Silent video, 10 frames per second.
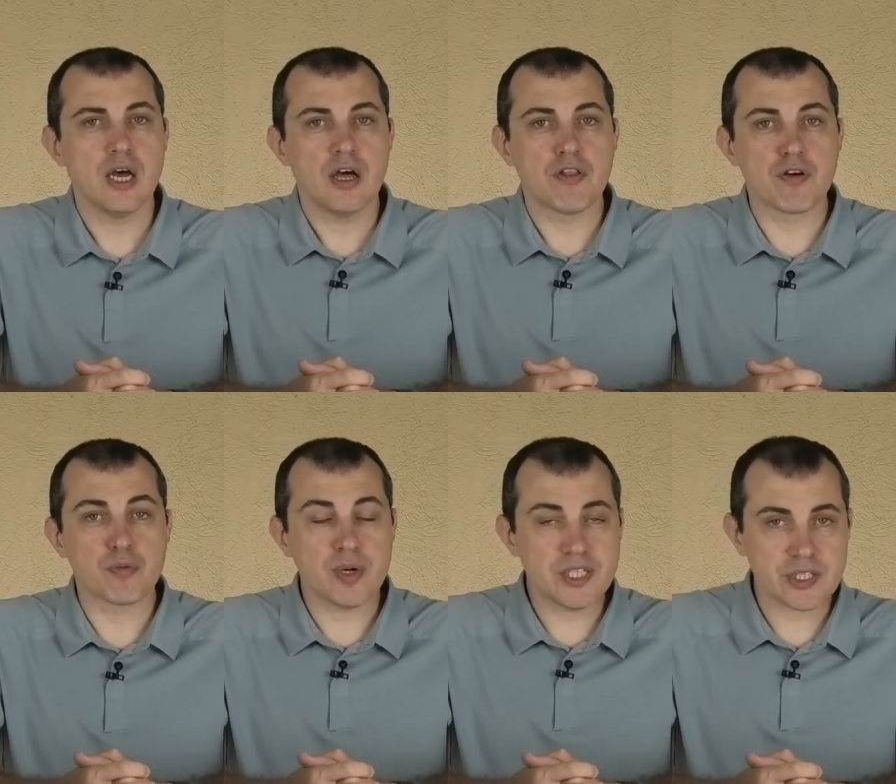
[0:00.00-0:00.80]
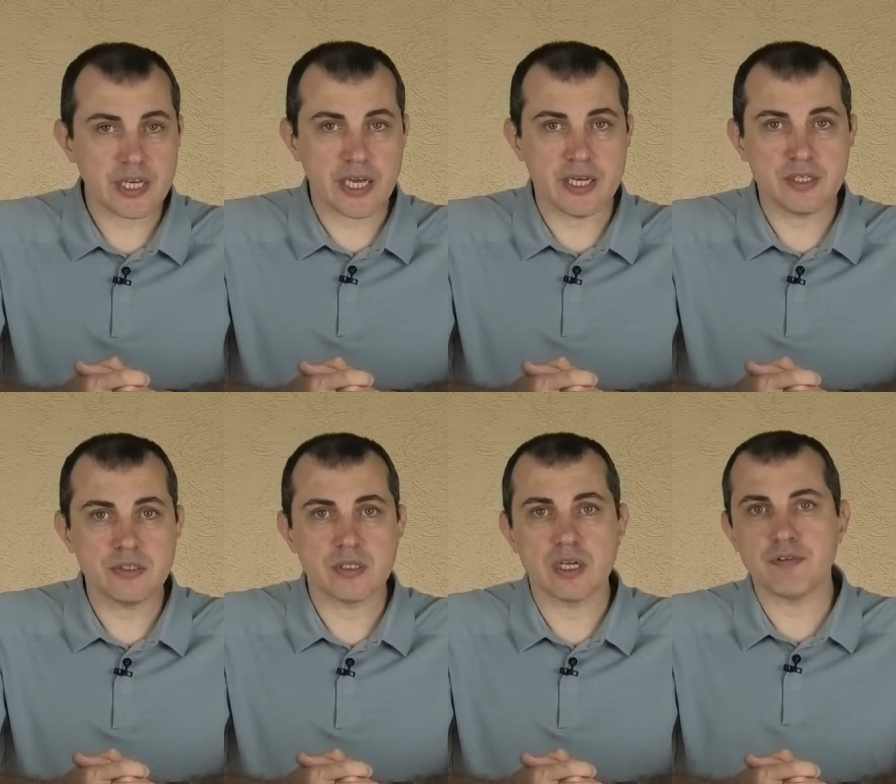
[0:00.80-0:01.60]
the risk is
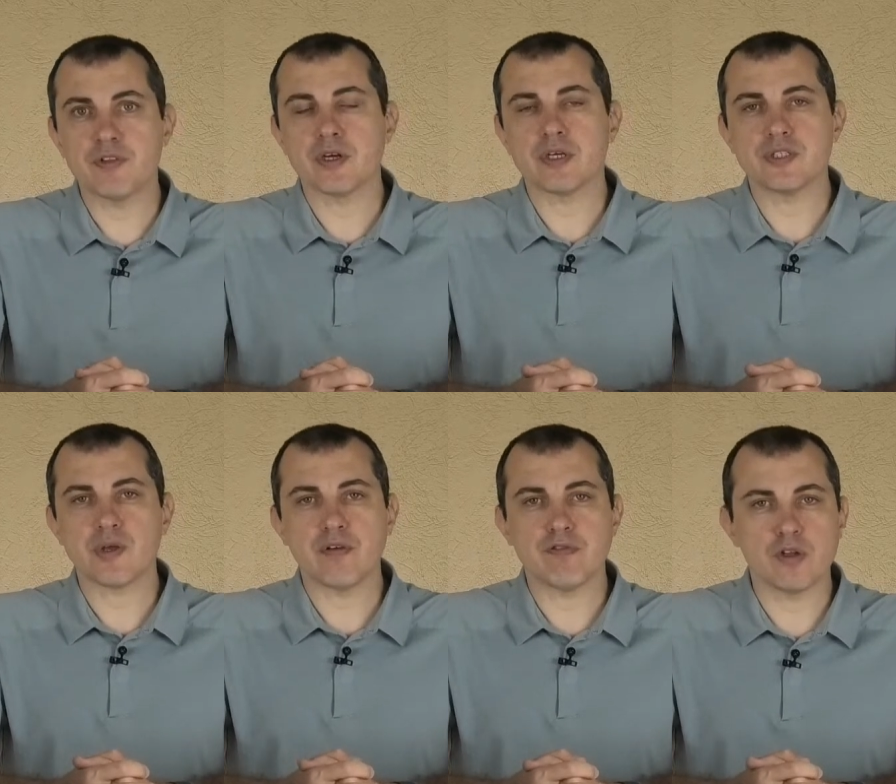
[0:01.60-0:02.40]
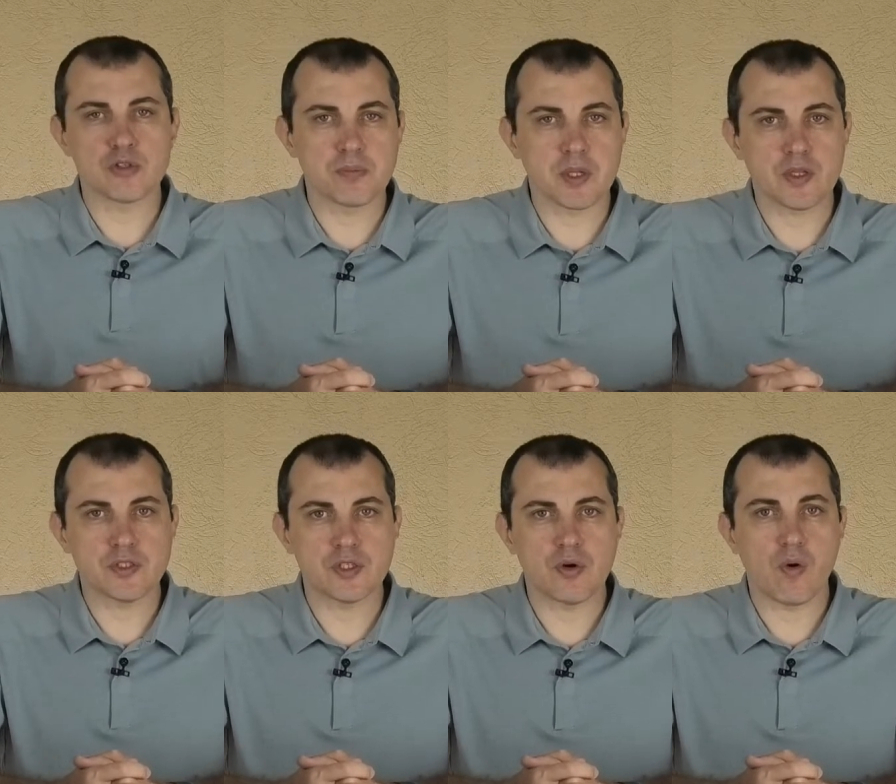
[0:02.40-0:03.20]
that if there is a
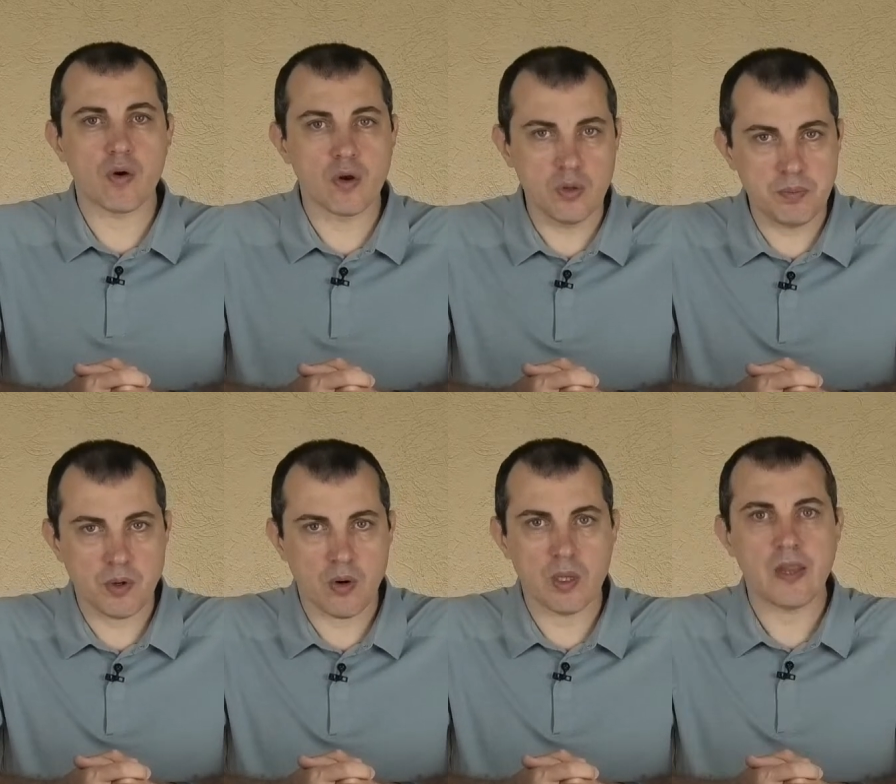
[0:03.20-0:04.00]
vulnerability or loophole,